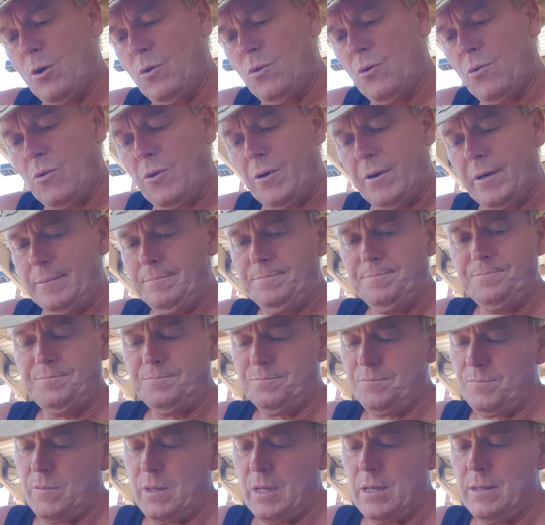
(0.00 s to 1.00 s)
All right,
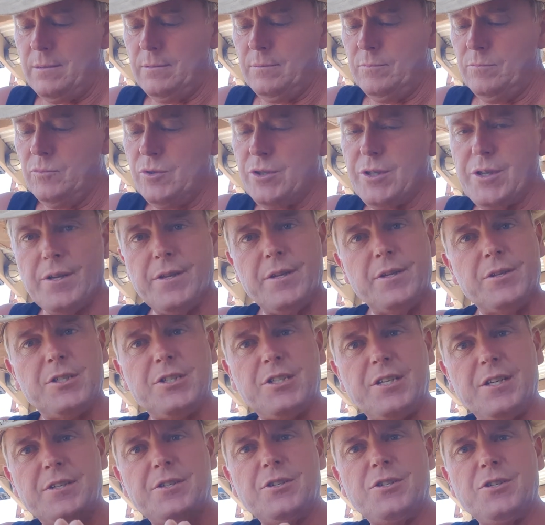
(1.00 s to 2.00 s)
so the
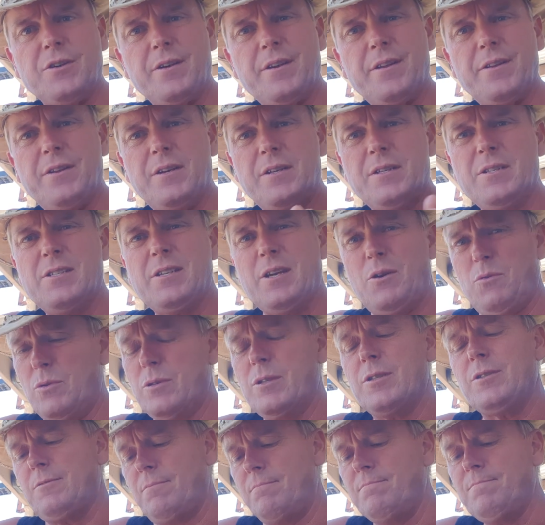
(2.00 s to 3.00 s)
skin side of things, that
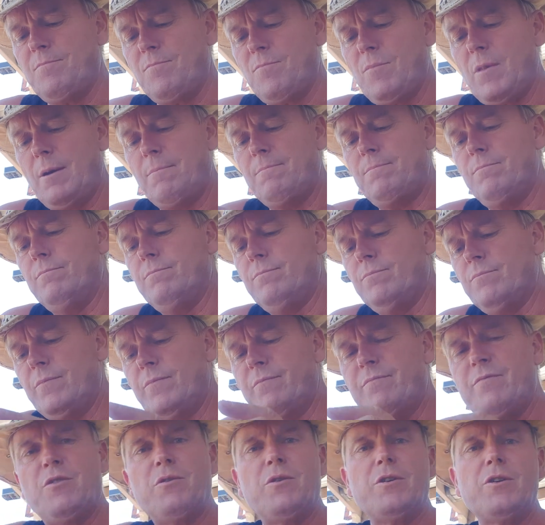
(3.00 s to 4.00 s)
was
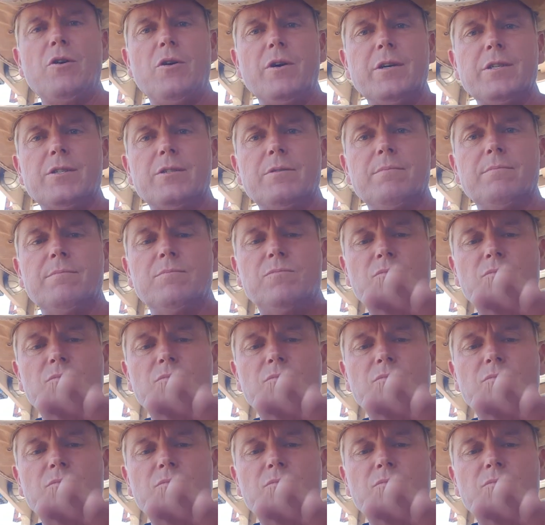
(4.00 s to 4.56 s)
very nice.